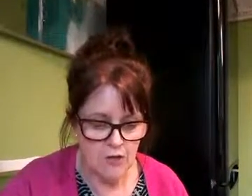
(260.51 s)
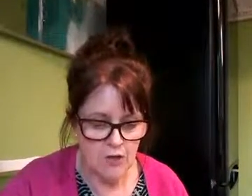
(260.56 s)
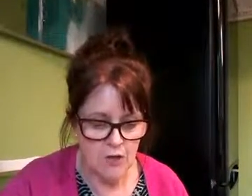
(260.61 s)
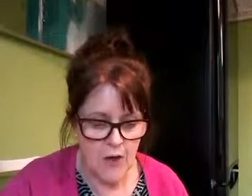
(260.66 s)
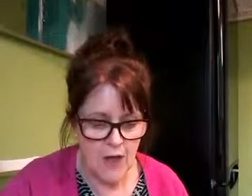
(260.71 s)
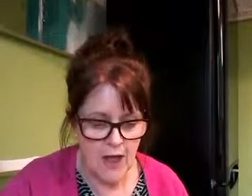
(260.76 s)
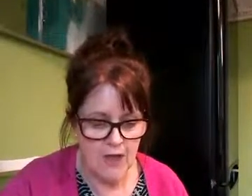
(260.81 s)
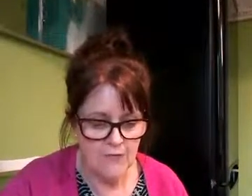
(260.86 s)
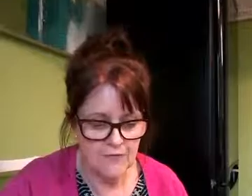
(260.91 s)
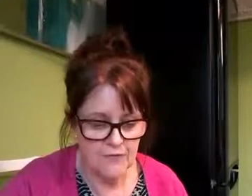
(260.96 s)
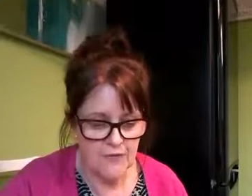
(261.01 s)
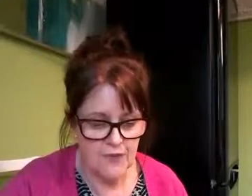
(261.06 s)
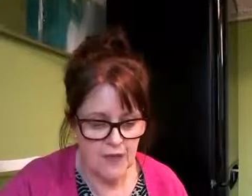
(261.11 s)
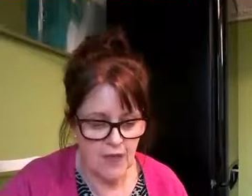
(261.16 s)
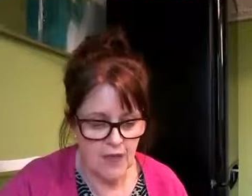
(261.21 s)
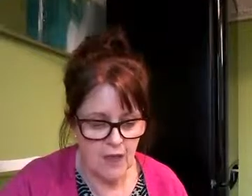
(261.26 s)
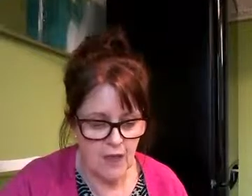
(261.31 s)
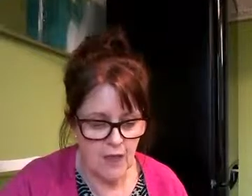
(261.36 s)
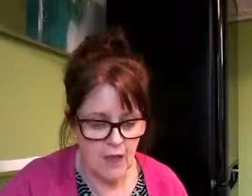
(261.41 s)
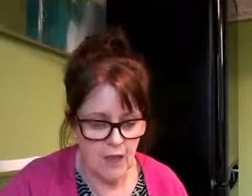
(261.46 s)
you add
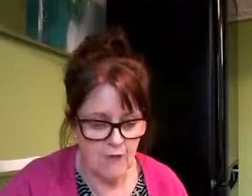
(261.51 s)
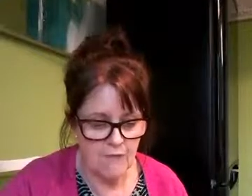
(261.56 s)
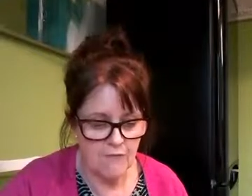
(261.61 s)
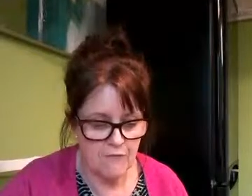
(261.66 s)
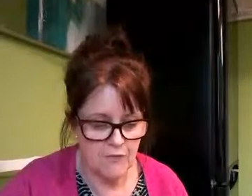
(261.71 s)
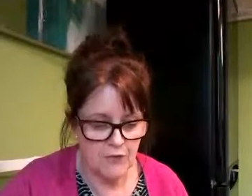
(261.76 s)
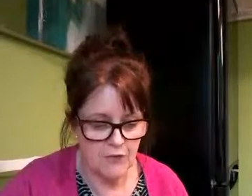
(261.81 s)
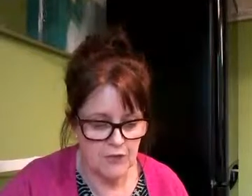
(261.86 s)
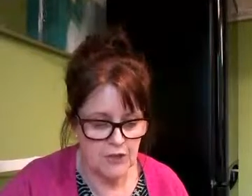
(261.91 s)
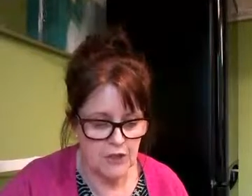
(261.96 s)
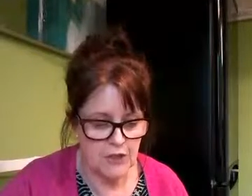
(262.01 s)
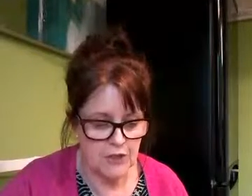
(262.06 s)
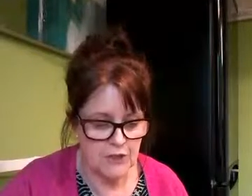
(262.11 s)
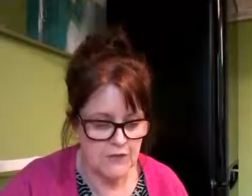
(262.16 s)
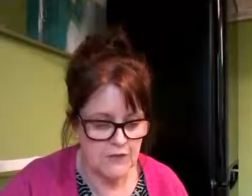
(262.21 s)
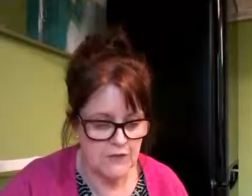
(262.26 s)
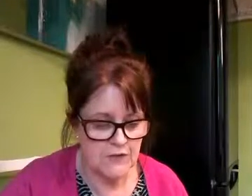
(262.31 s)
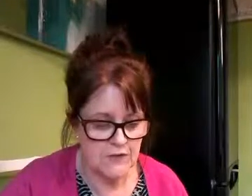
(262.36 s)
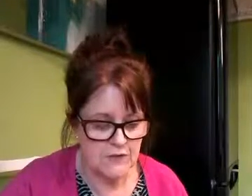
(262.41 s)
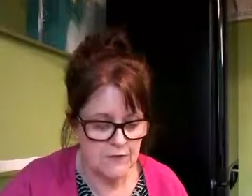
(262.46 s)
the
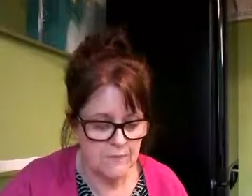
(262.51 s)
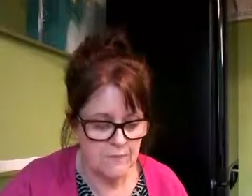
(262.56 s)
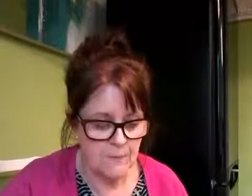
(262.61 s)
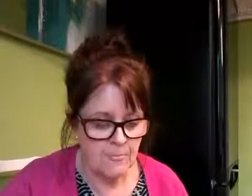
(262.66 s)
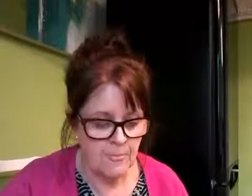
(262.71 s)
fructose,